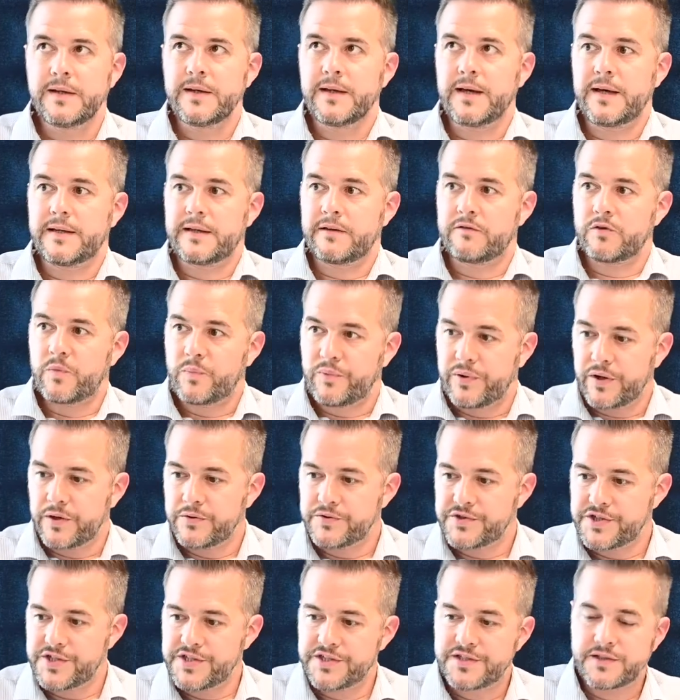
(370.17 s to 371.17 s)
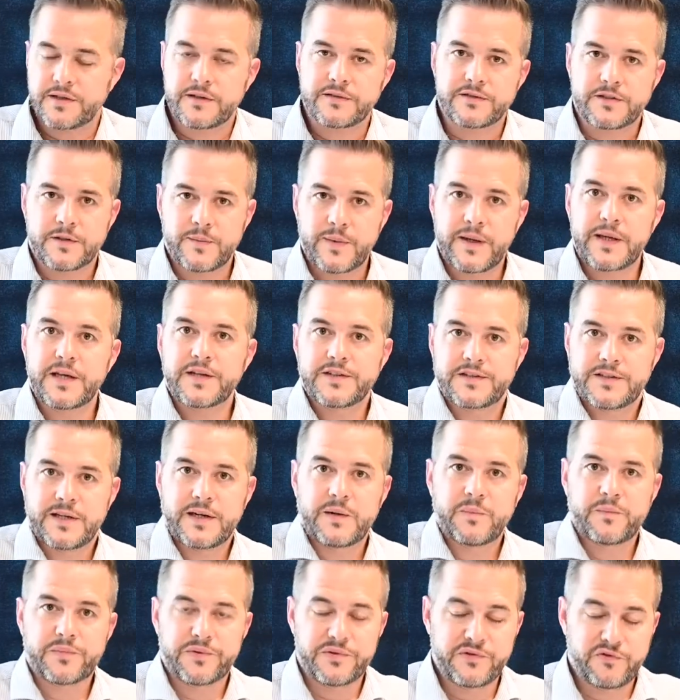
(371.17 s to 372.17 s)
And our approach is not to make a
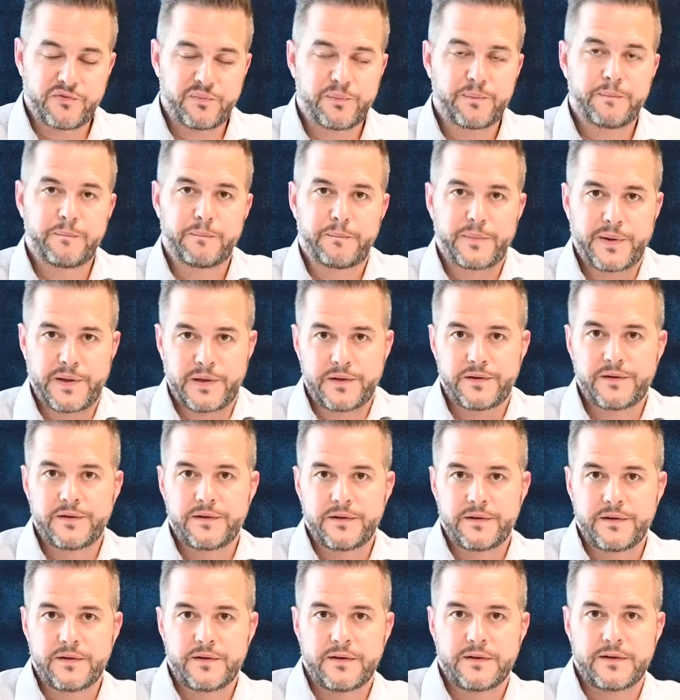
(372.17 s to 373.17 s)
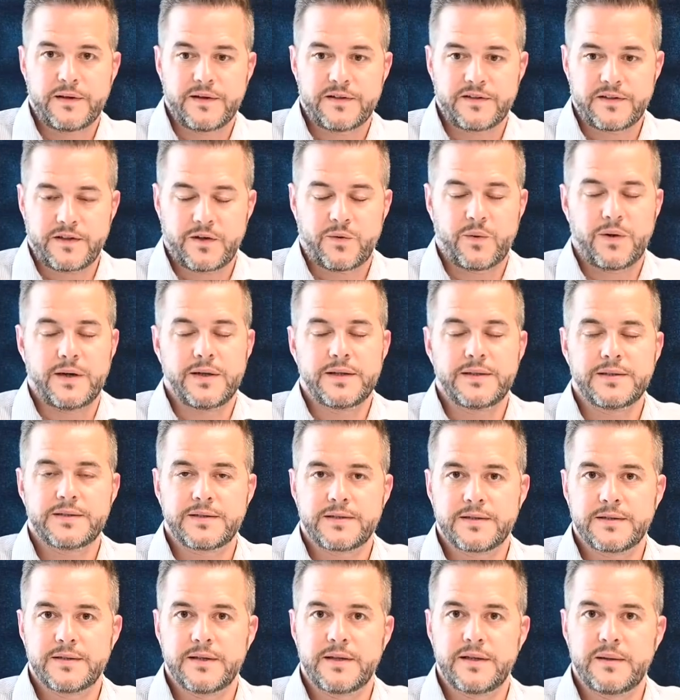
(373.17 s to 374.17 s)
soundproof pod. That's
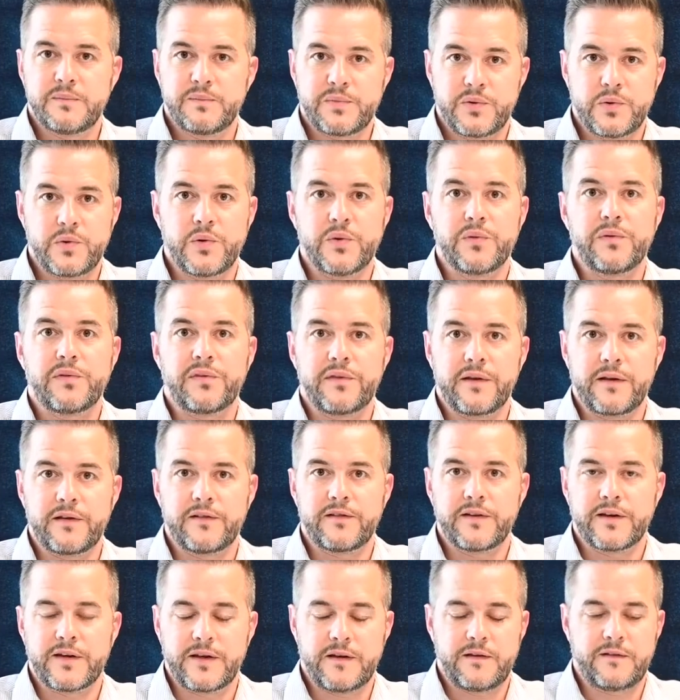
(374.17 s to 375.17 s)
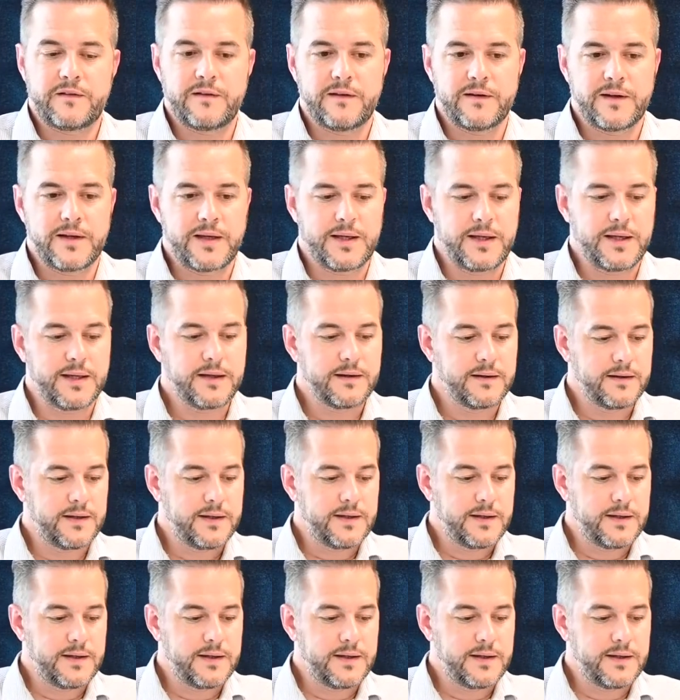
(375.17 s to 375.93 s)
quite an important thing to consider here.